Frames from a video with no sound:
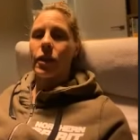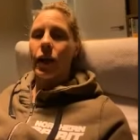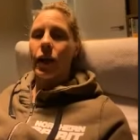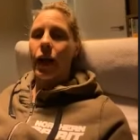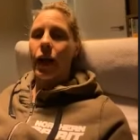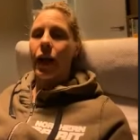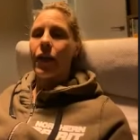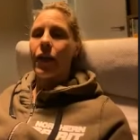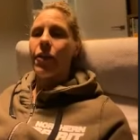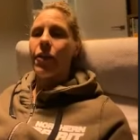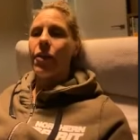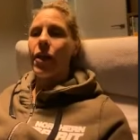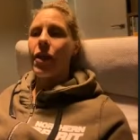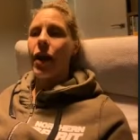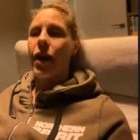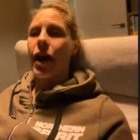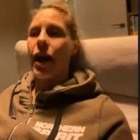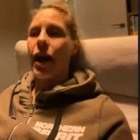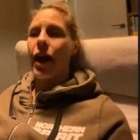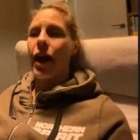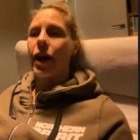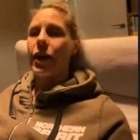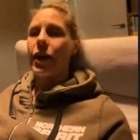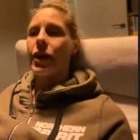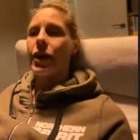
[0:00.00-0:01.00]
And
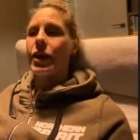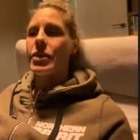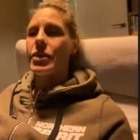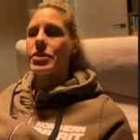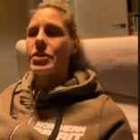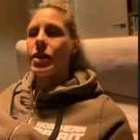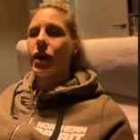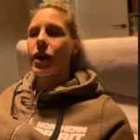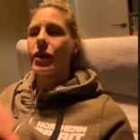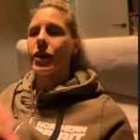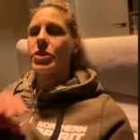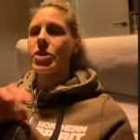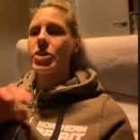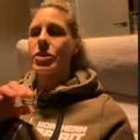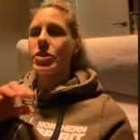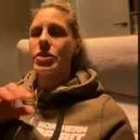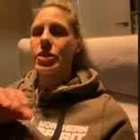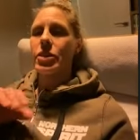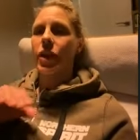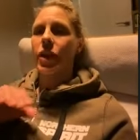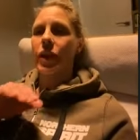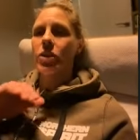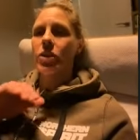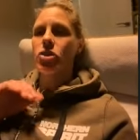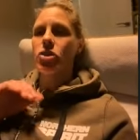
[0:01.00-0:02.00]
that is, I just
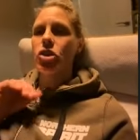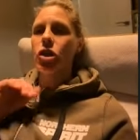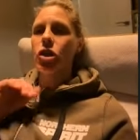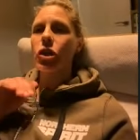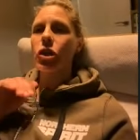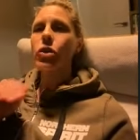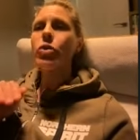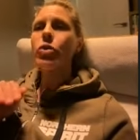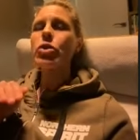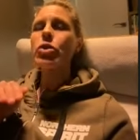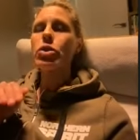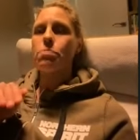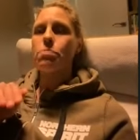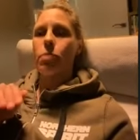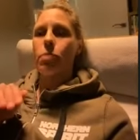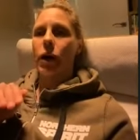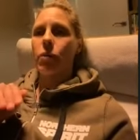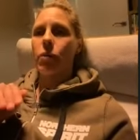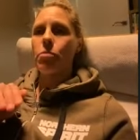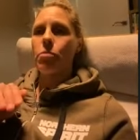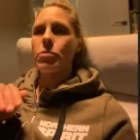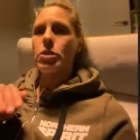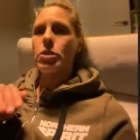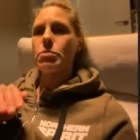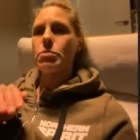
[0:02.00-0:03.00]
get
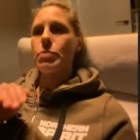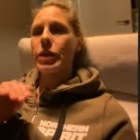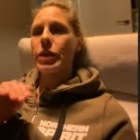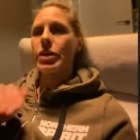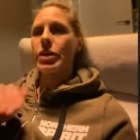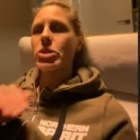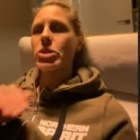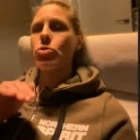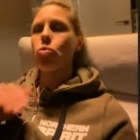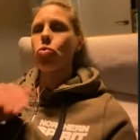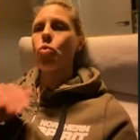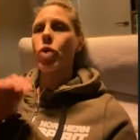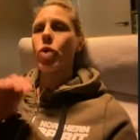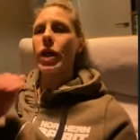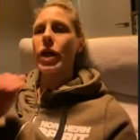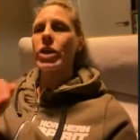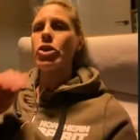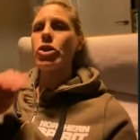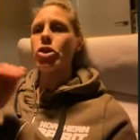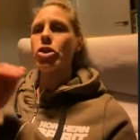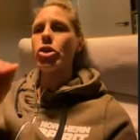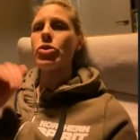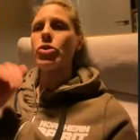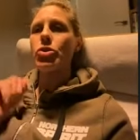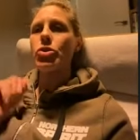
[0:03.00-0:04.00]
goosebumps, because when
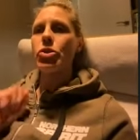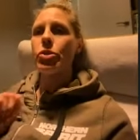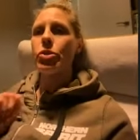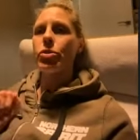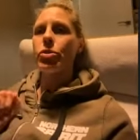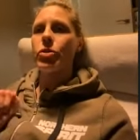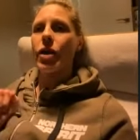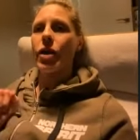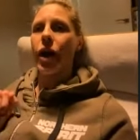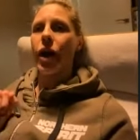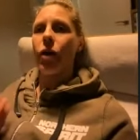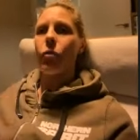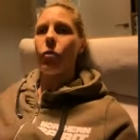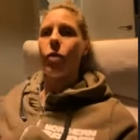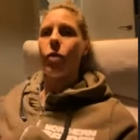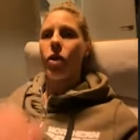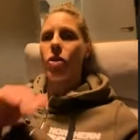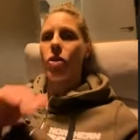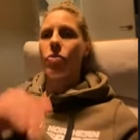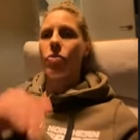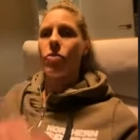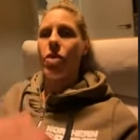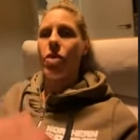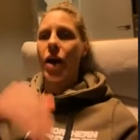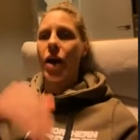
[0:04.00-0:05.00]
you do that,
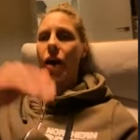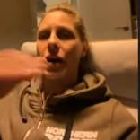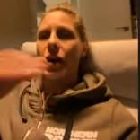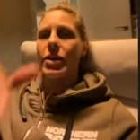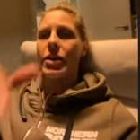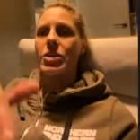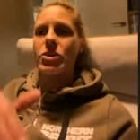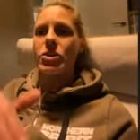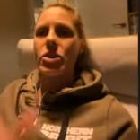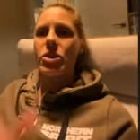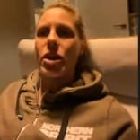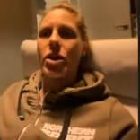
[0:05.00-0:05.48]
whether that is